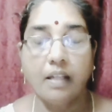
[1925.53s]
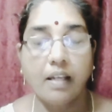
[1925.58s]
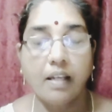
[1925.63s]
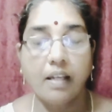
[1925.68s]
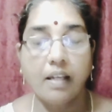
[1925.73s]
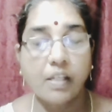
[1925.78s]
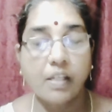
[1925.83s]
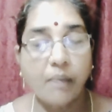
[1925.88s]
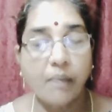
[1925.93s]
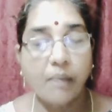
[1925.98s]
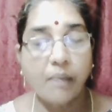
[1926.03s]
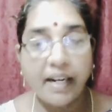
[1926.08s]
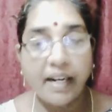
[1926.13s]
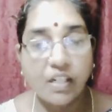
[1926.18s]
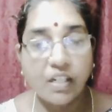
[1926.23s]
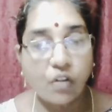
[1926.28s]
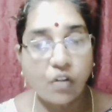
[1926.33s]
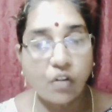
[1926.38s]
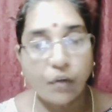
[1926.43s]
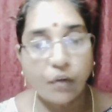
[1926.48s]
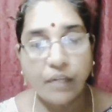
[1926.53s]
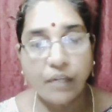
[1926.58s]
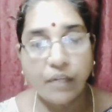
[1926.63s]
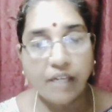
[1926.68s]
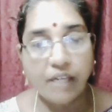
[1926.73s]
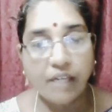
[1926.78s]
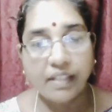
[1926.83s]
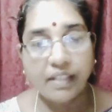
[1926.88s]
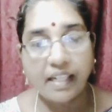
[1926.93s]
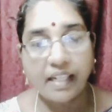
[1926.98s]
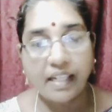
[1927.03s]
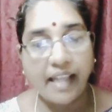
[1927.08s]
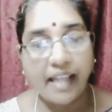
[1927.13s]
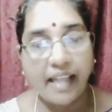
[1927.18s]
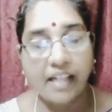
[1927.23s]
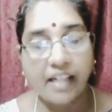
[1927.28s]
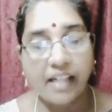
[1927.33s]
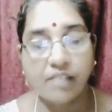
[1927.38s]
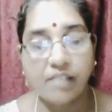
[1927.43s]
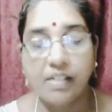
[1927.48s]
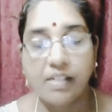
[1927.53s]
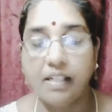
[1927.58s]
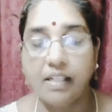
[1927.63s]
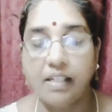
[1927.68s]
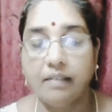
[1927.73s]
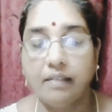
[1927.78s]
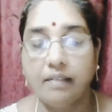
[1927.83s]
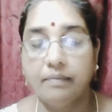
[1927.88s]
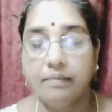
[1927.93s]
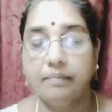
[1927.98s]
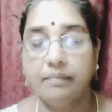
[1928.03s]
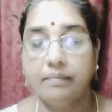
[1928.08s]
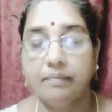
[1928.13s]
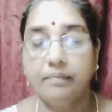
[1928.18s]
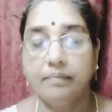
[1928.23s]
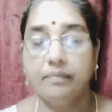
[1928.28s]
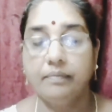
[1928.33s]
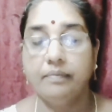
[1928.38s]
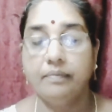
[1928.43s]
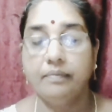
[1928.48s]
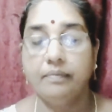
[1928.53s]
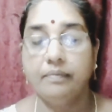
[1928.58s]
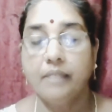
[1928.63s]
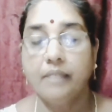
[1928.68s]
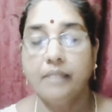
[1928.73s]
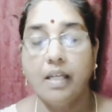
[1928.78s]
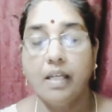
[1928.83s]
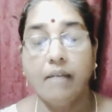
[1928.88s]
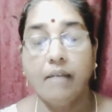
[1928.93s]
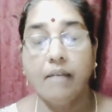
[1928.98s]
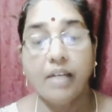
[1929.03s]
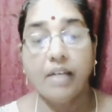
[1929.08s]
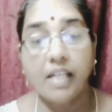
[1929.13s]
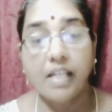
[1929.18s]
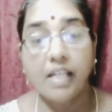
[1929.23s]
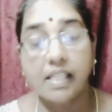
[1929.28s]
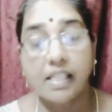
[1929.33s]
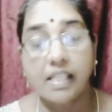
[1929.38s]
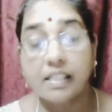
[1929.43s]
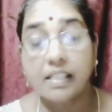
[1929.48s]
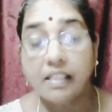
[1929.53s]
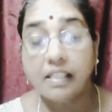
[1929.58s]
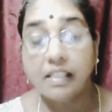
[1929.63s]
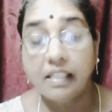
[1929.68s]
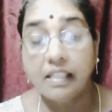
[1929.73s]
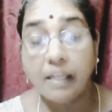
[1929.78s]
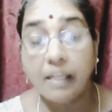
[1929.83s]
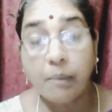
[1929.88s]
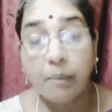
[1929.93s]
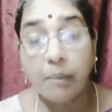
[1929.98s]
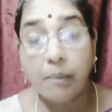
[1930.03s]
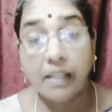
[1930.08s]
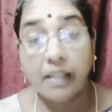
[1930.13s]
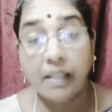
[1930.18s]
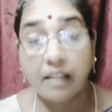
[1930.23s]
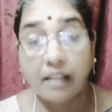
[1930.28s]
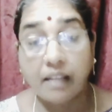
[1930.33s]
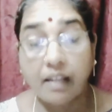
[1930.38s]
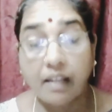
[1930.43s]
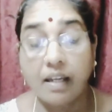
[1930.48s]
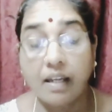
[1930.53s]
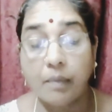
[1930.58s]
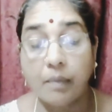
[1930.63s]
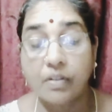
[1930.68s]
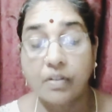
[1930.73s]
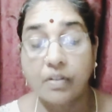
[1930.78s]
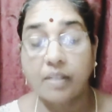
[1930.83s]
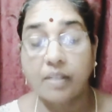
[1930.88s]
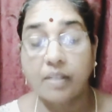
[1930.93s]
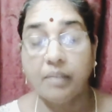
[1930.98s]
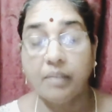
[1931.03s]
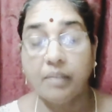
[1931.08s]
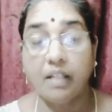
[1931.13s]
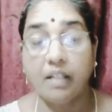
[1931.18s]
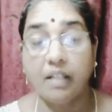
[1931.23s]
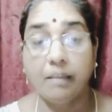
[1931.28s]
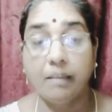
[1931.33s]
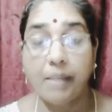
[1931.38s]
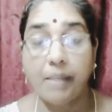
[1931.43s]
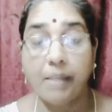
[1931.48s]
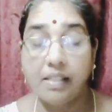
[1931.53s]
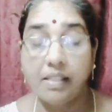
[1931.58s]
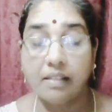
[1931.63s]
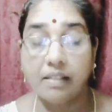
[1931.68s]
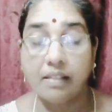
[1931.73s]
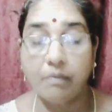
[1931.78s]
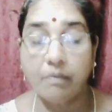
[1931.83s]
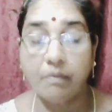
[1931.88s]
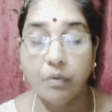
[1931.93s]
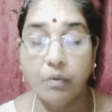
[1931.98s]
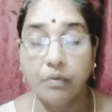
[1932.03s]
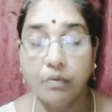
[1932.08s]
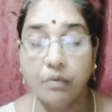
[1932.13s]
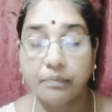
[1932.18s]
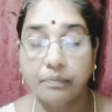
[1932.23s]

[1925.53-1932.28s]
His mind is not filled with any activity. When he's deeply thinking about something, pensive mood,